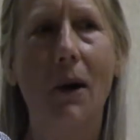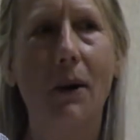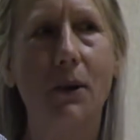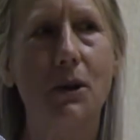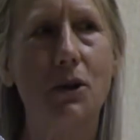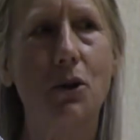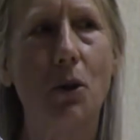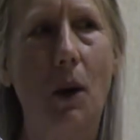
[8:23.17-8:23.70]
It
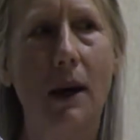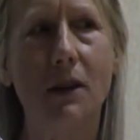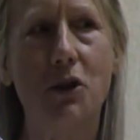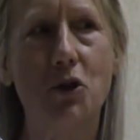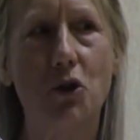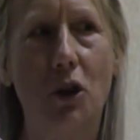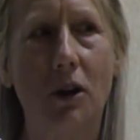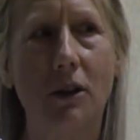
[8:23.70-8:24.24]
was quite a
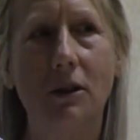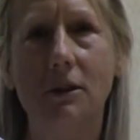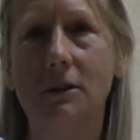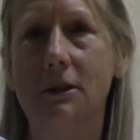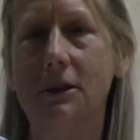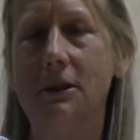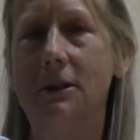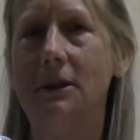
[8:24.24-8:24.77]
struggle.
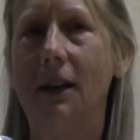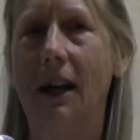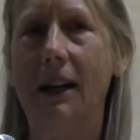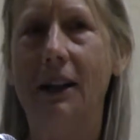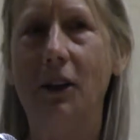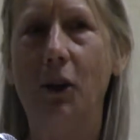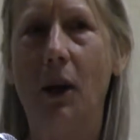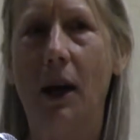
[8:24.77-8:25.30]
I
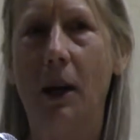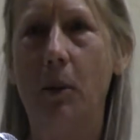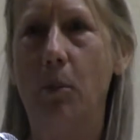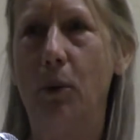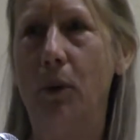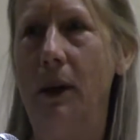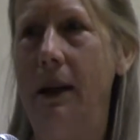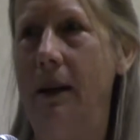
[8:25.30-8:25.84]
didn't know how to
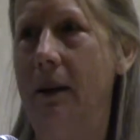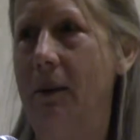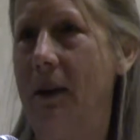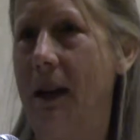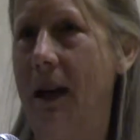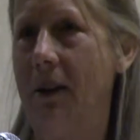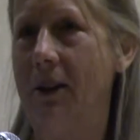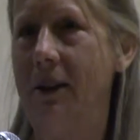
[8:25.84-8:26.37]
breathe
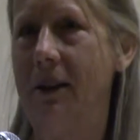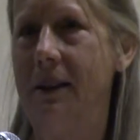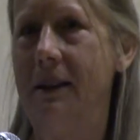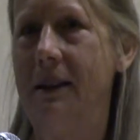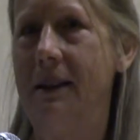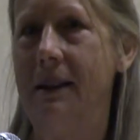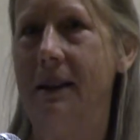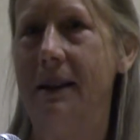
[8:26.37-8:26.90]
without her.
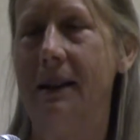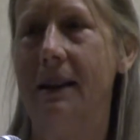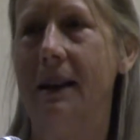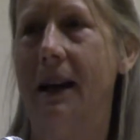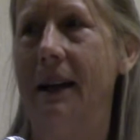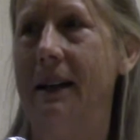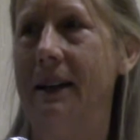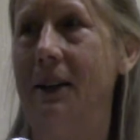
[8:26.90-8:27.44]

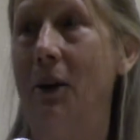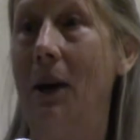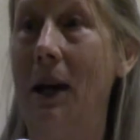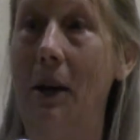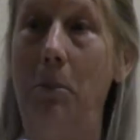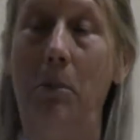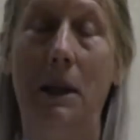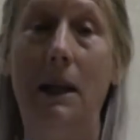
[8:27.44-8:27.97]
I didn't know how
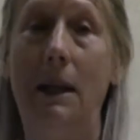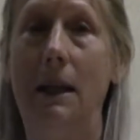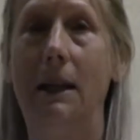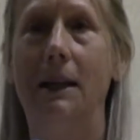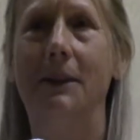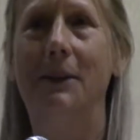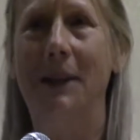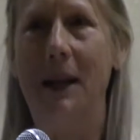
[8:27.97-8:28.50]
to be
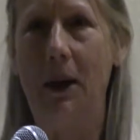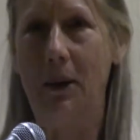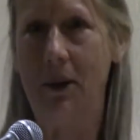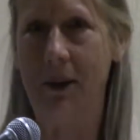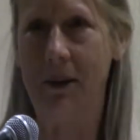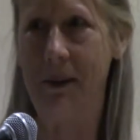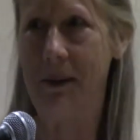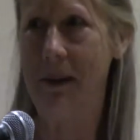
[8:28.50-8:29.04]
without
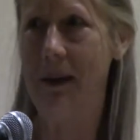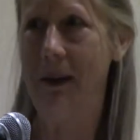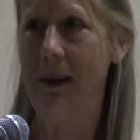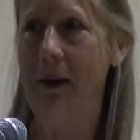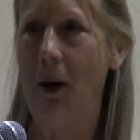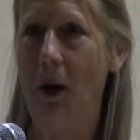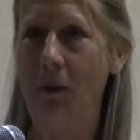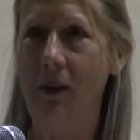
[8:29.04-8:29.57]
her.
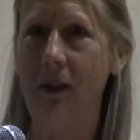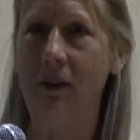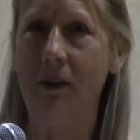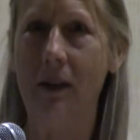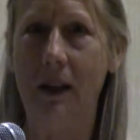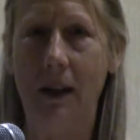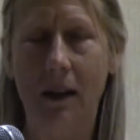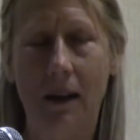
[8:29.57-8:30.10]

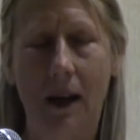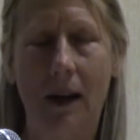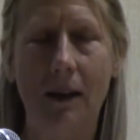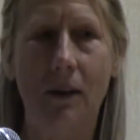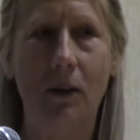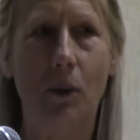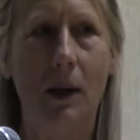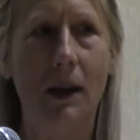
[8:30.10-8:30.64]
Obviously,
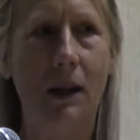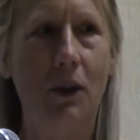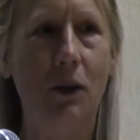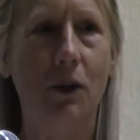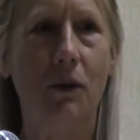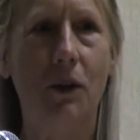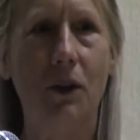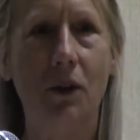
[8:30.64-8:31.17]
that's why the
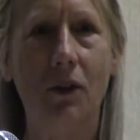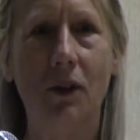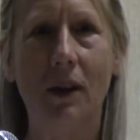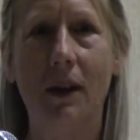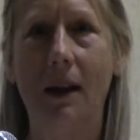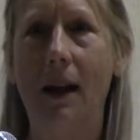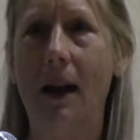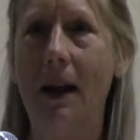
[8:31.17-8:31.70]
universe
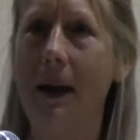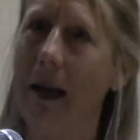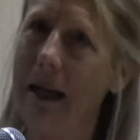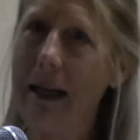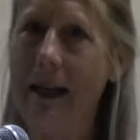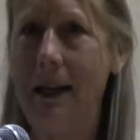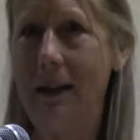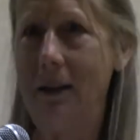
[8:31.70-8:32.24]

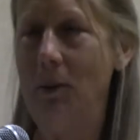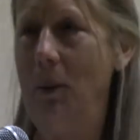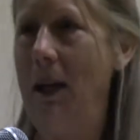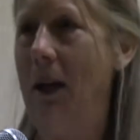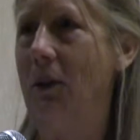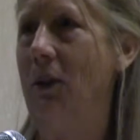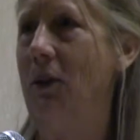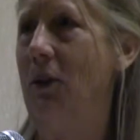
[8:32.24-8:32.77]
kicked me
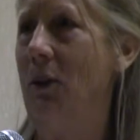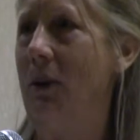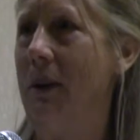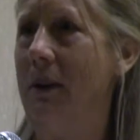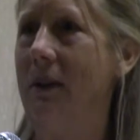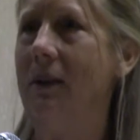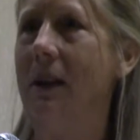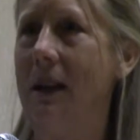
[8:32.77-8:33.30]
out the door
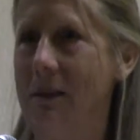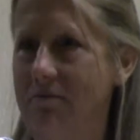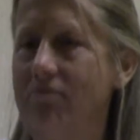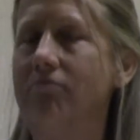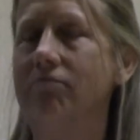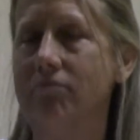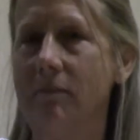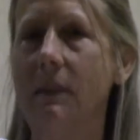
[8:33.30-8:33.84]
and said,
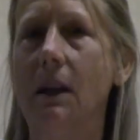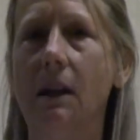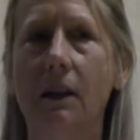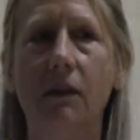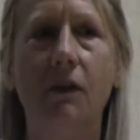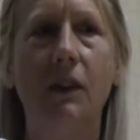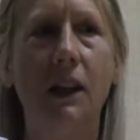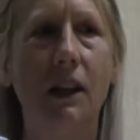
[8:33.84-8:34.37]

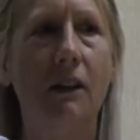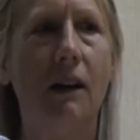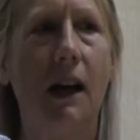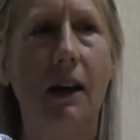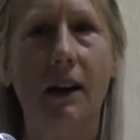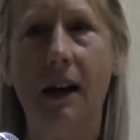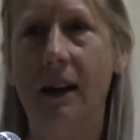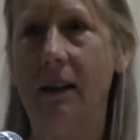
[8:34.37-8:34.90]
figure
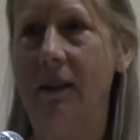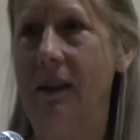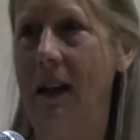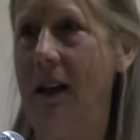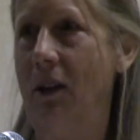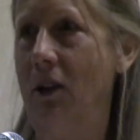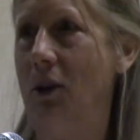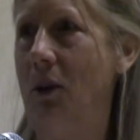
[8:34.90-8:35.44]
out how to
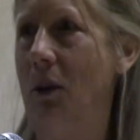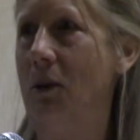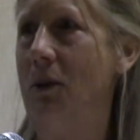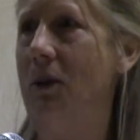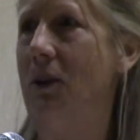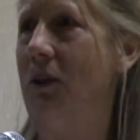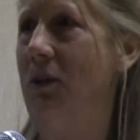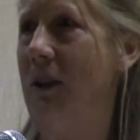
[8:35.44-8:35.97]
stand on your own
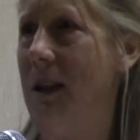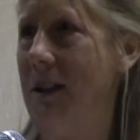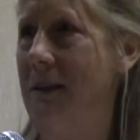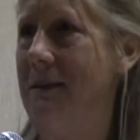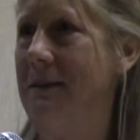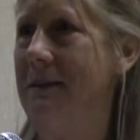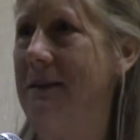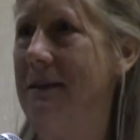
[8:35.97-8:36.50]
2 feet,
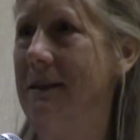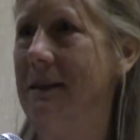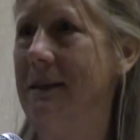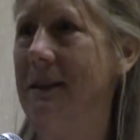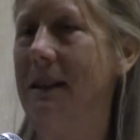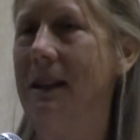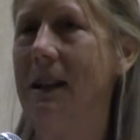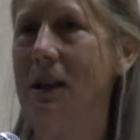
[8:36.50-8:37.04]

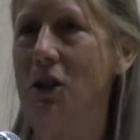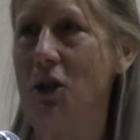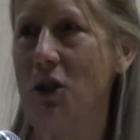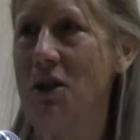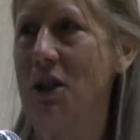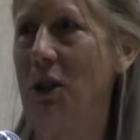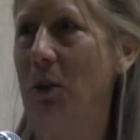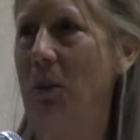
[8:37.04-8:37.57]
and she'll
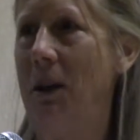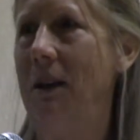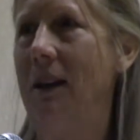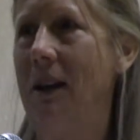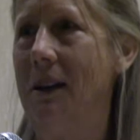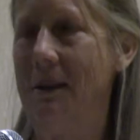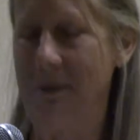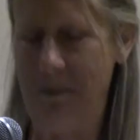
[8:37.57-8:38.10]
still be
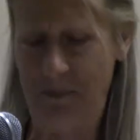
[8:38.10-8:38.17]
there.